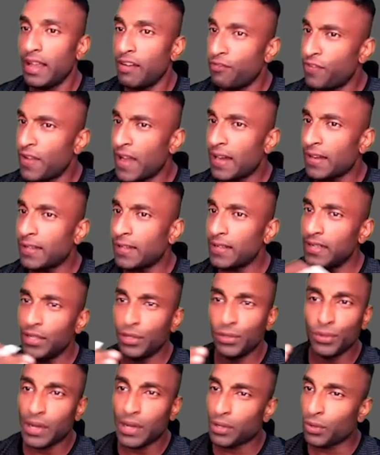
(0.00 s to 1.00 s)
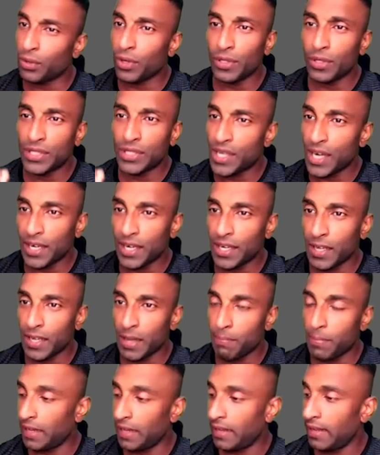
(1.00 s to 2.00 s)
in fact you are going to start a
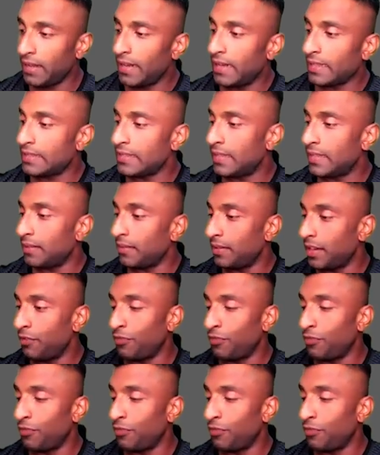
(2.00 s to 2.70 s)
company let's say